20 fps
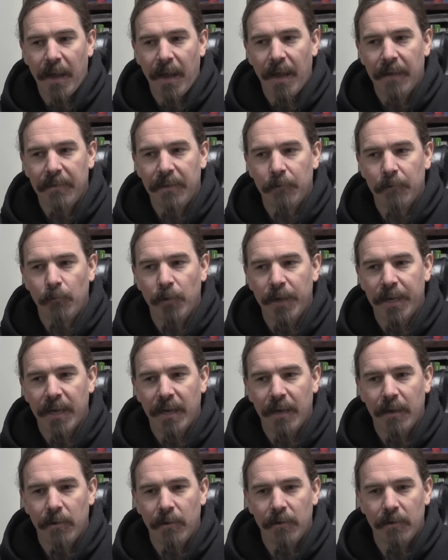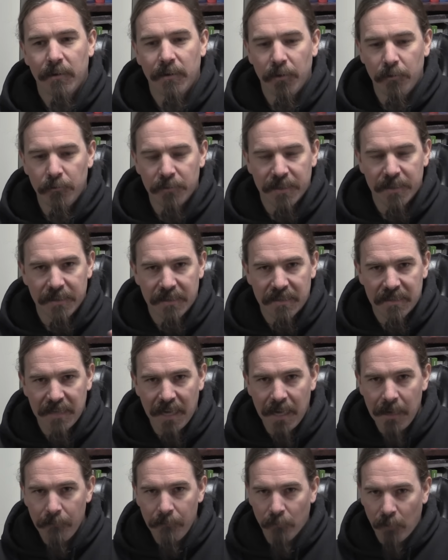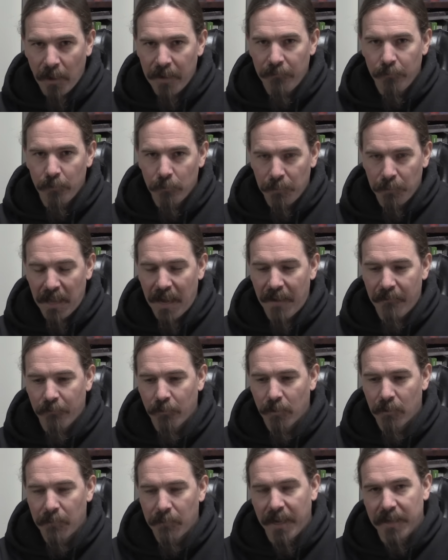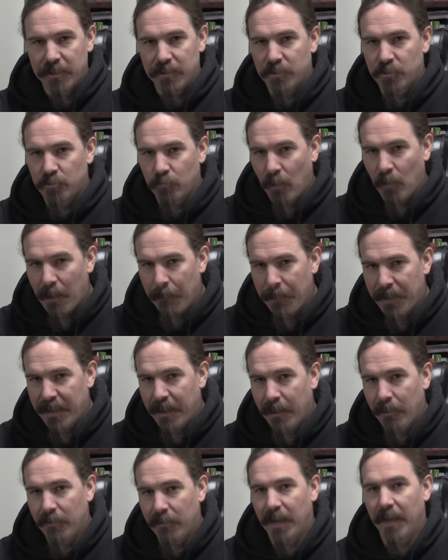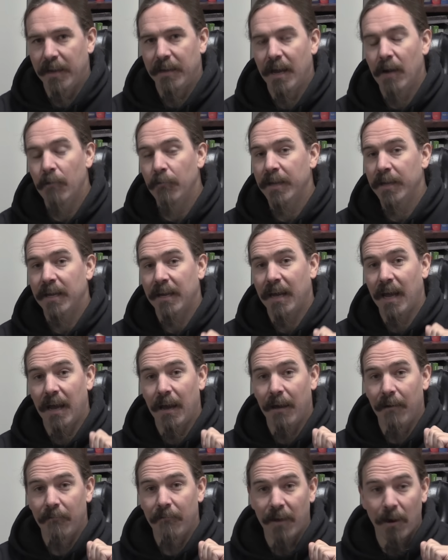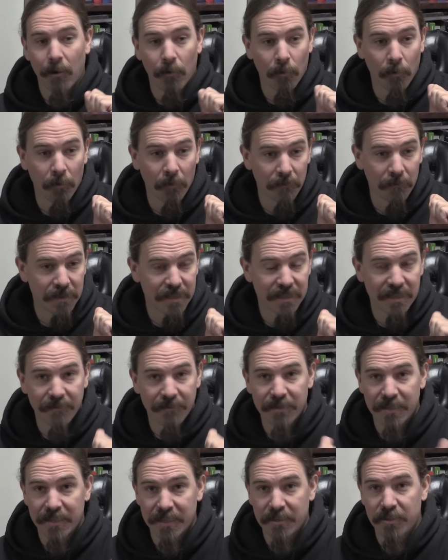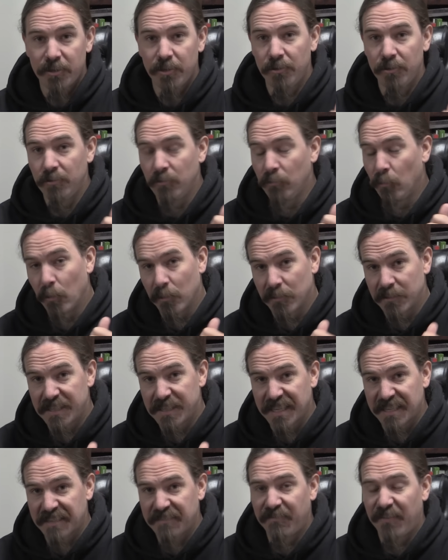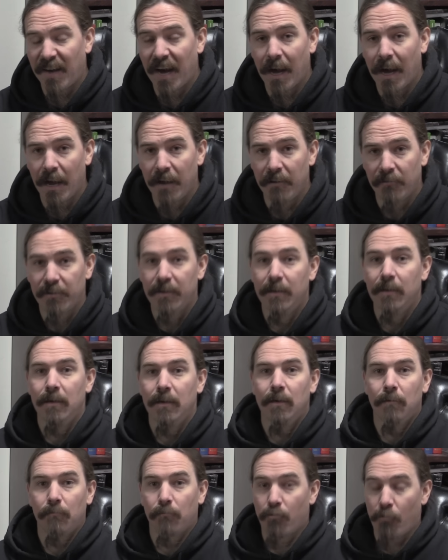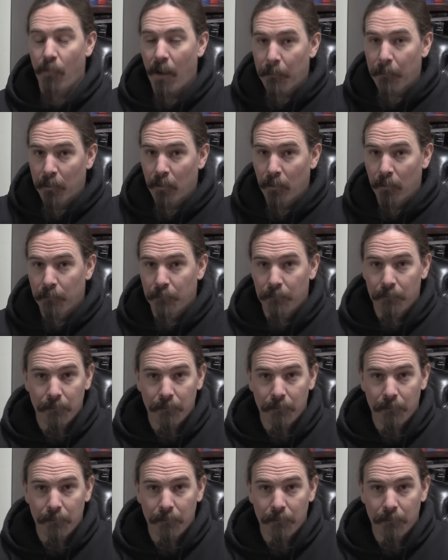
And then we can use the same rifle platform and swap it out, and now we can have our 7.62 or 6.5 proper